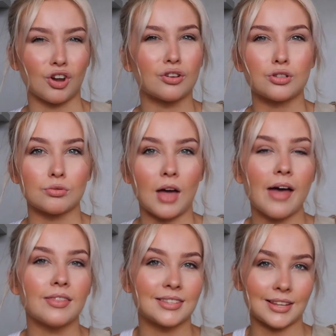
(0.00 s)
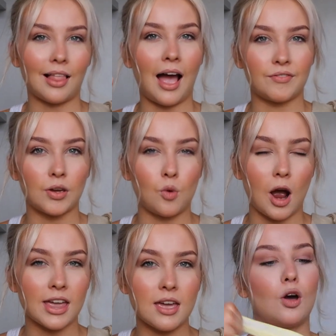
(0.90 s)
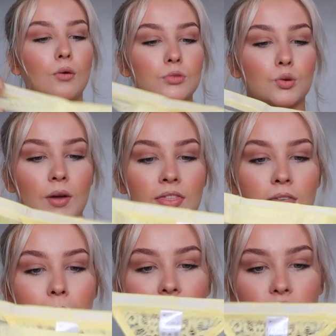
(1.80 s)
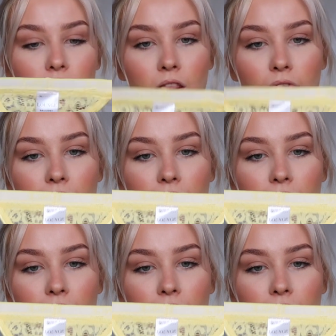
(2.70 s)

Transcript: don't do that and they still have it white comes with the matching